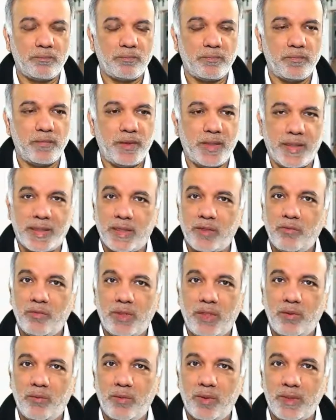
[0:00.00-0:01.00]
negative
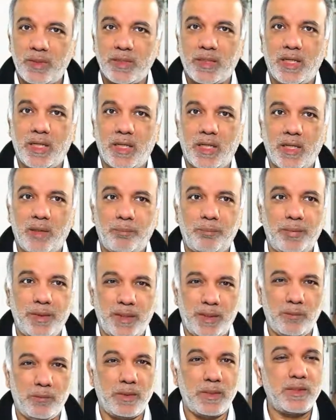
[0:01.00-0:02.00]
keywords are
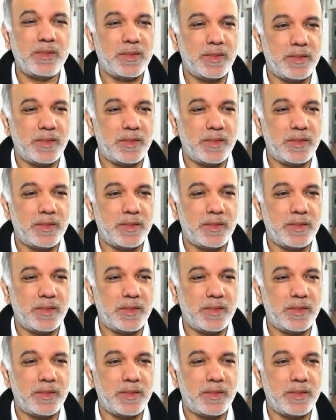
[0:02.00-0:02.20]
pretty much the